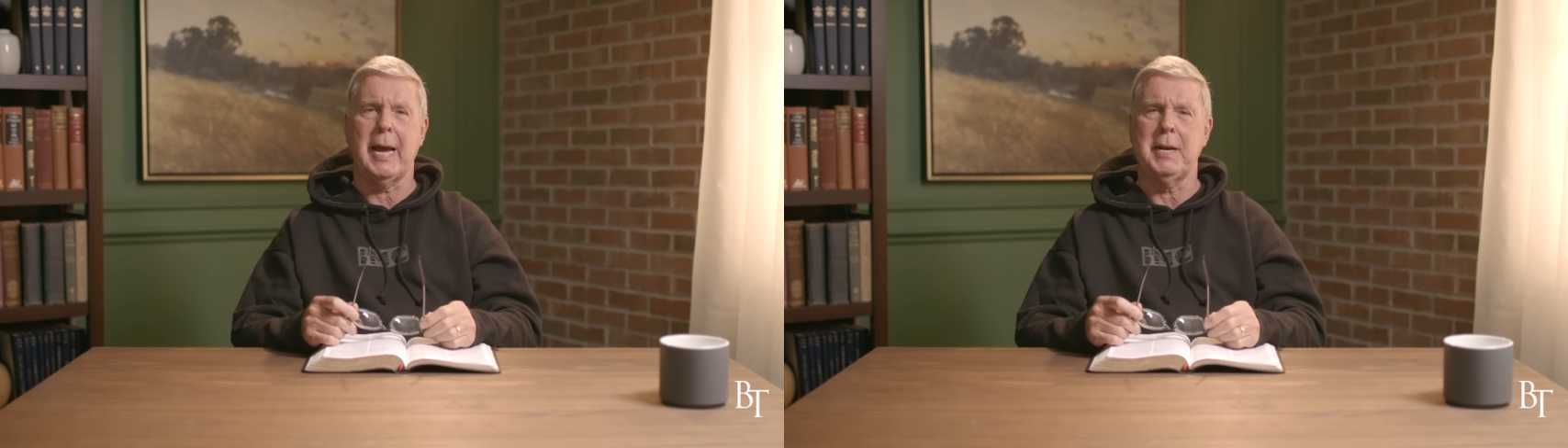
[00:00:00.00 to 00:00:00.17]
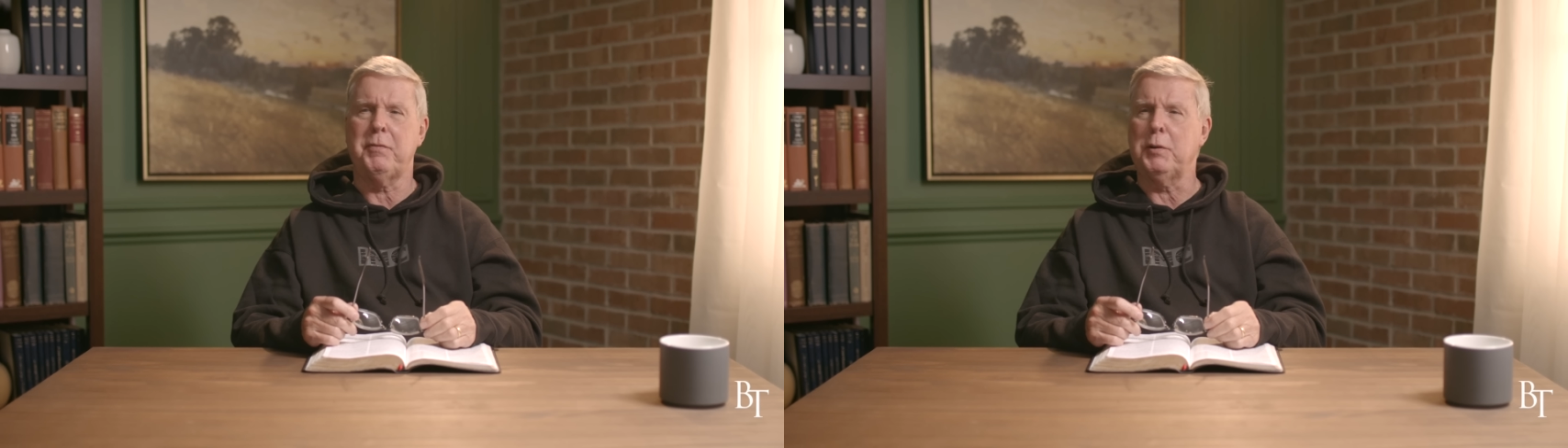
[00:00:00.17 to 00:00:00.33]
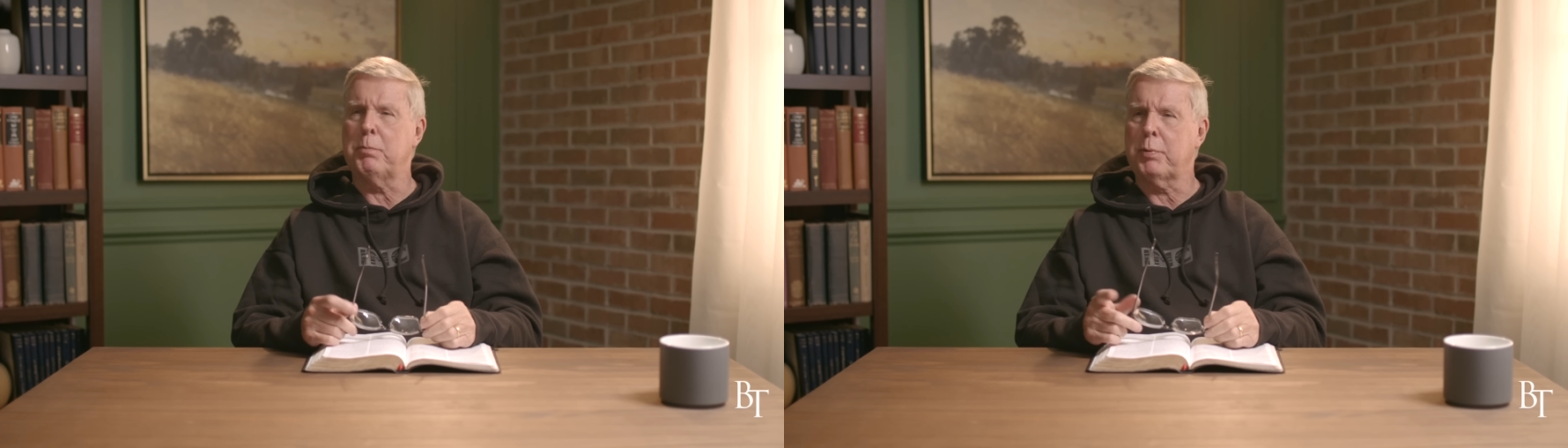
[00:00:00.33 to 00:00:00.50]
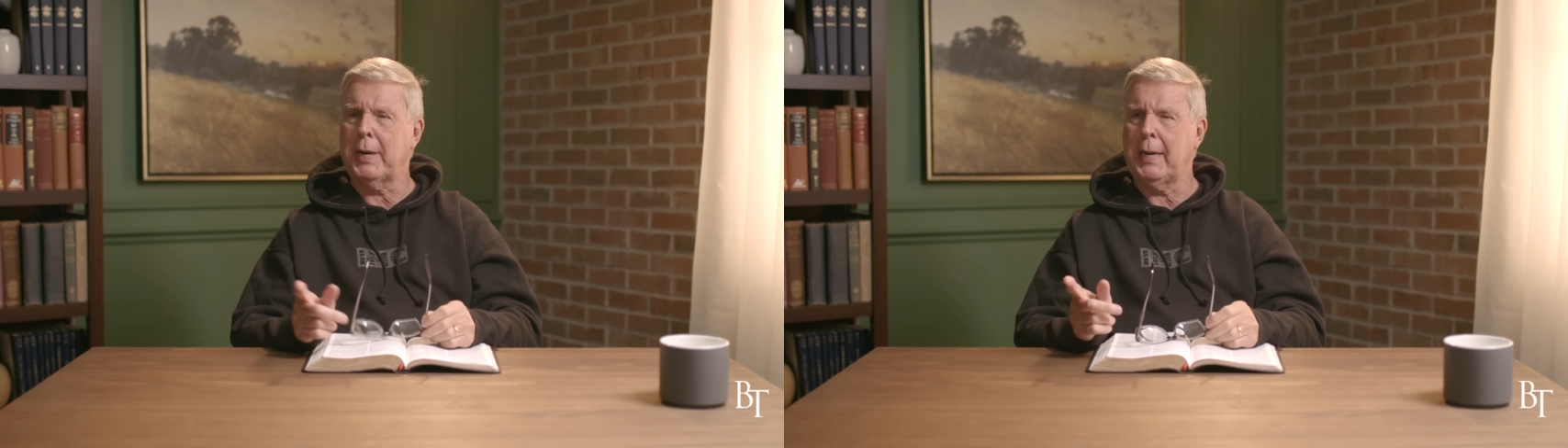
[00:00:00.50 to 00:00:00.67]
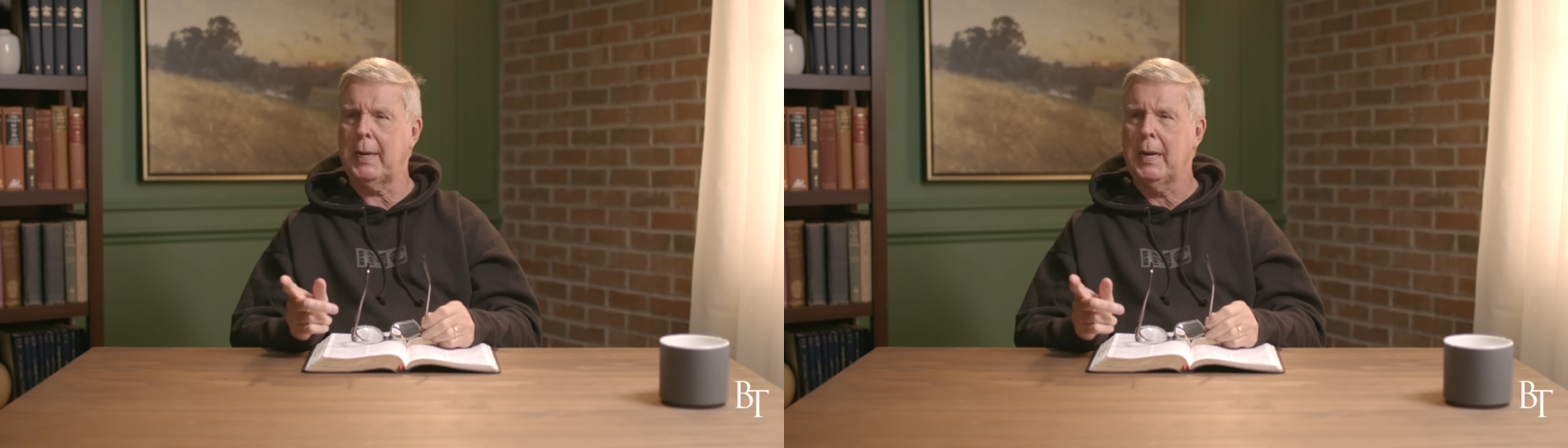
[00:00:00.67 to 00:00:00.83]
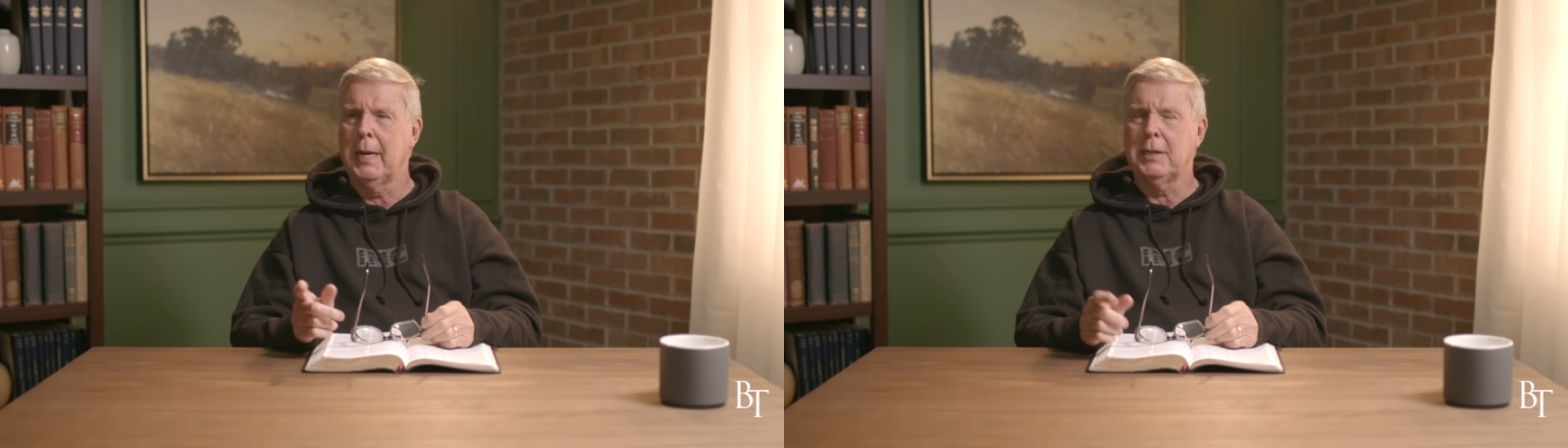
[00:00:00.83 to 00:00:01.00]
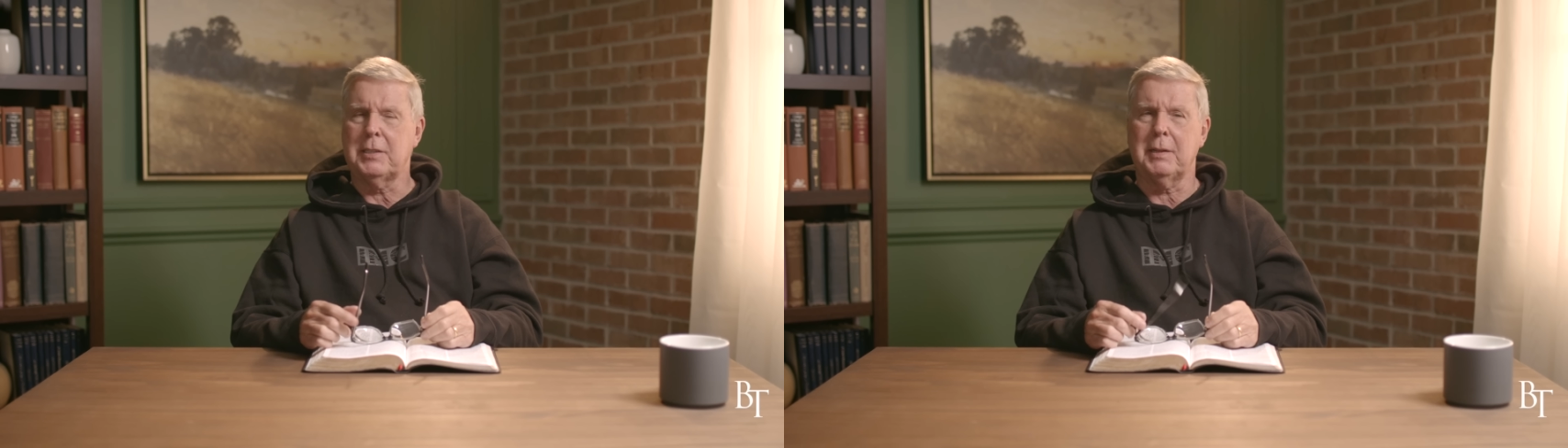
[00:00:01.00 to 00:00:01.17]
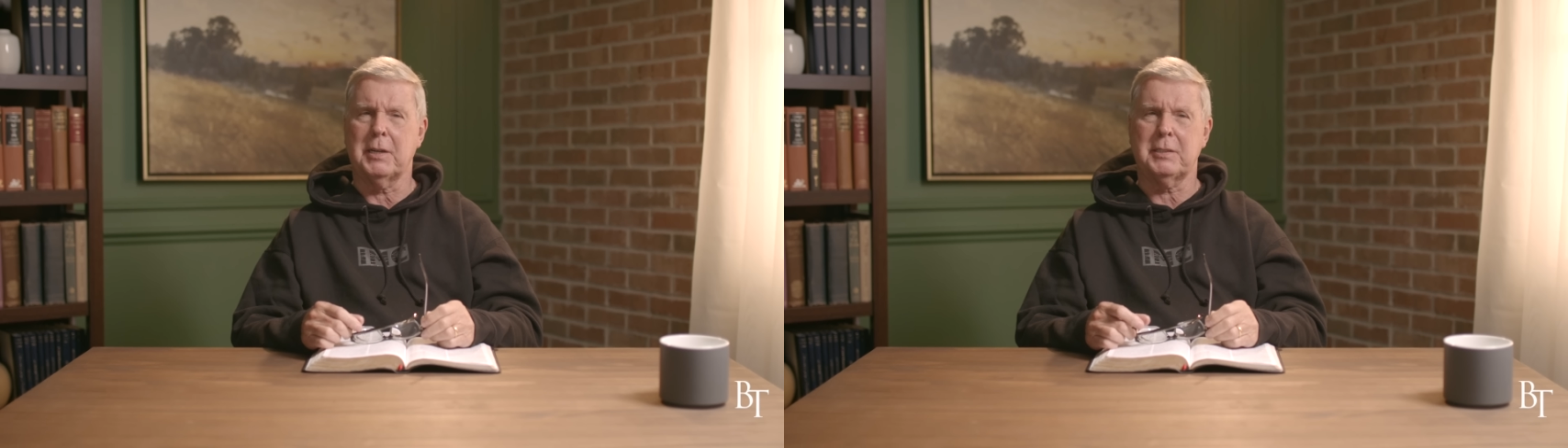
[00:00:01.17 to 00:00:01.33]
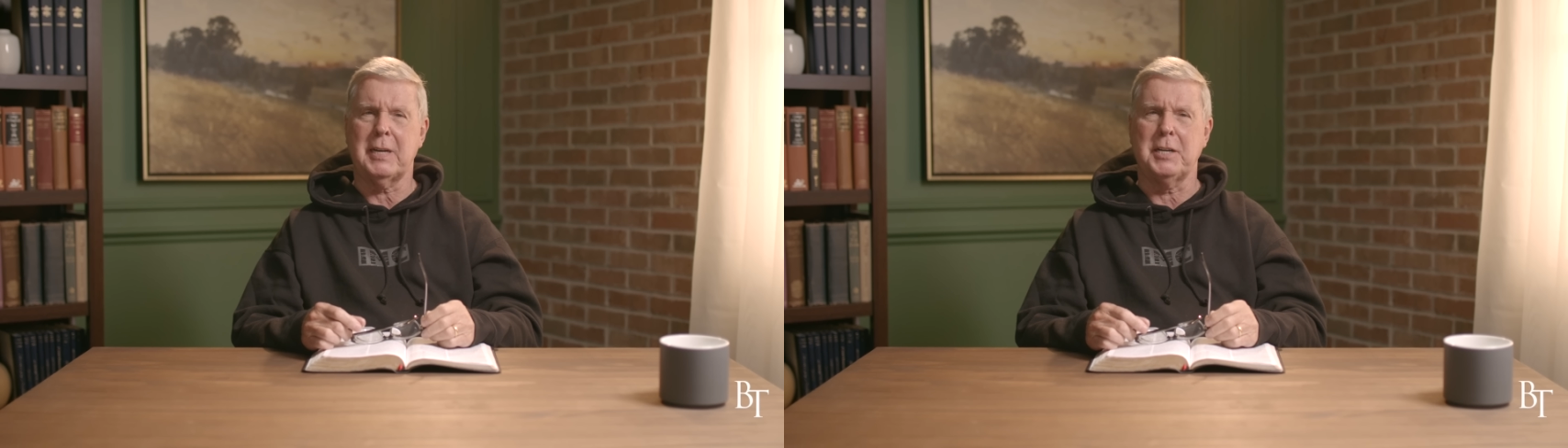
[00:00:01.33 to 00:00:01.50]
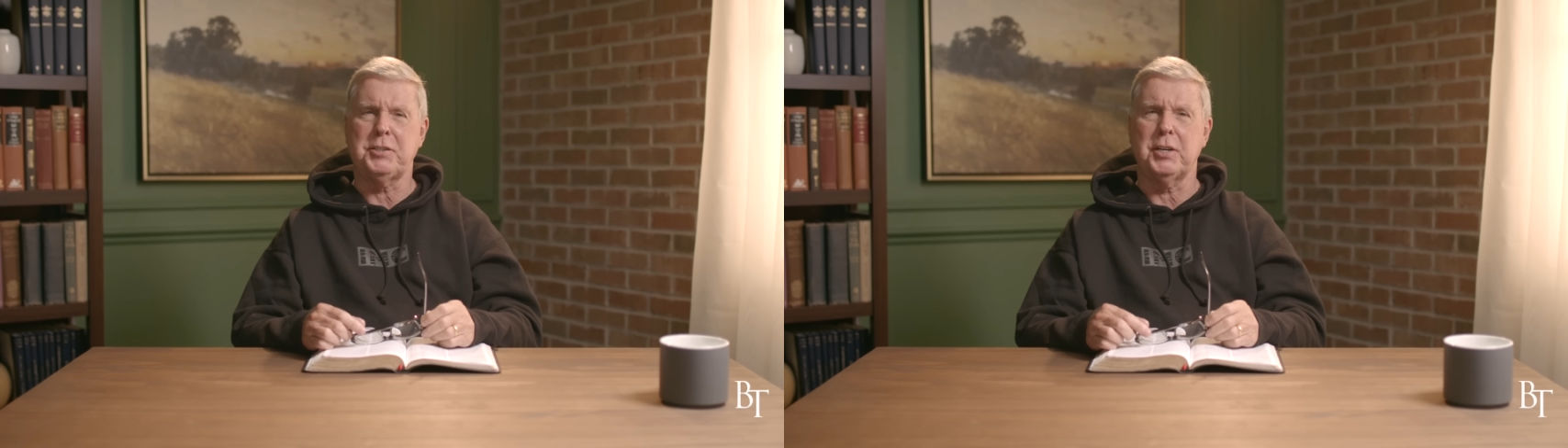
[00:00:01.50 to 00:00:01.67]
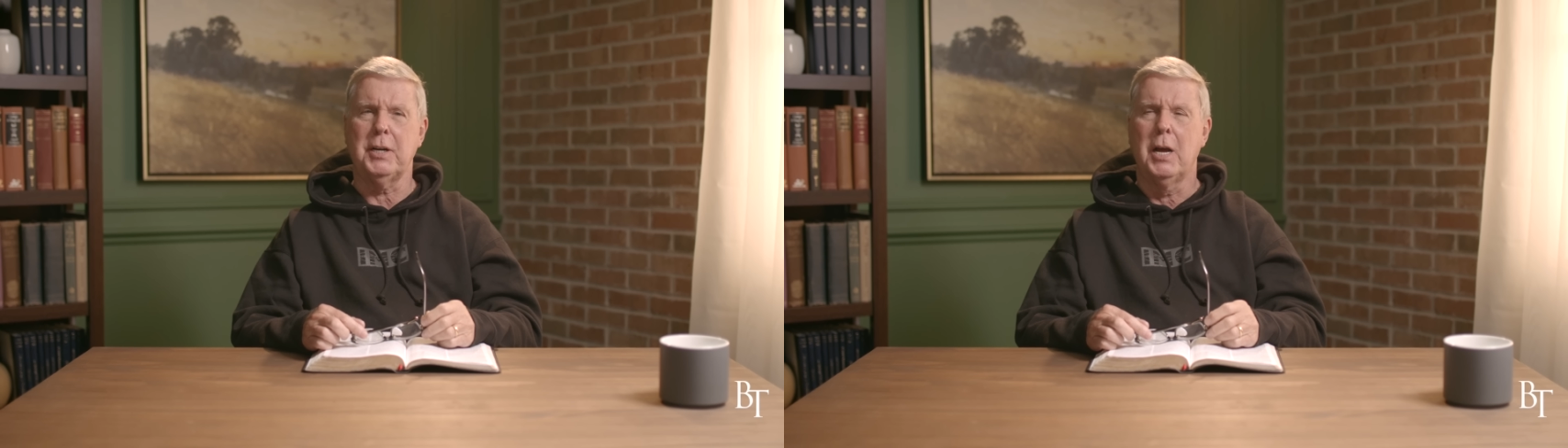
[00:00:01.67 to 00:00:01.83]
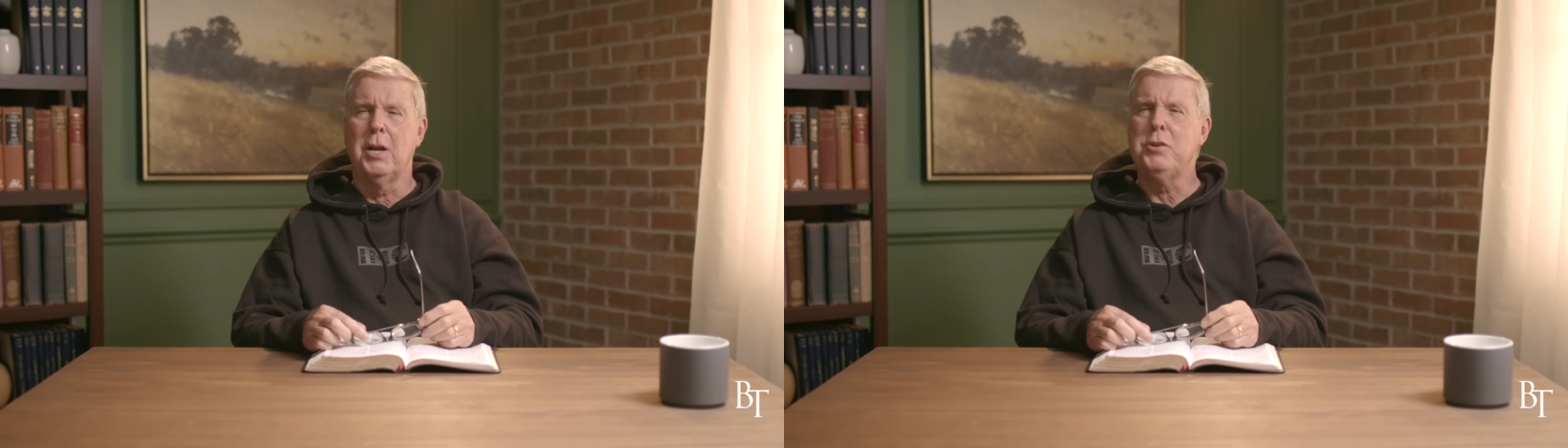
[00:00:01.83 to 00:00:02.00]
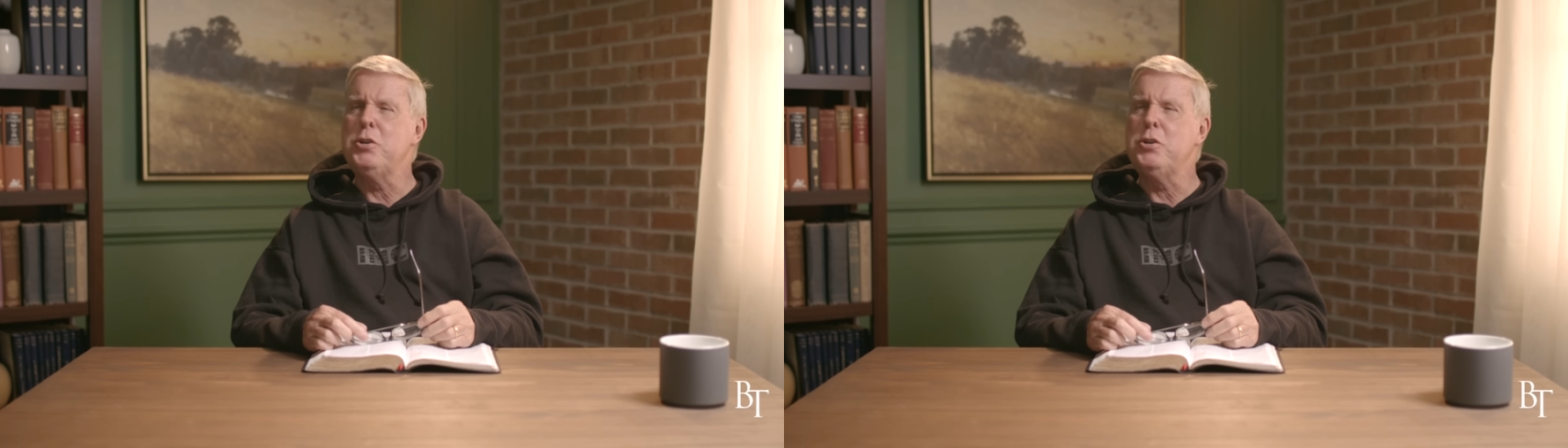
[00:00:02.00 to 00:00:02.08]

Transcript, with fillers: and if you bring it to their attention,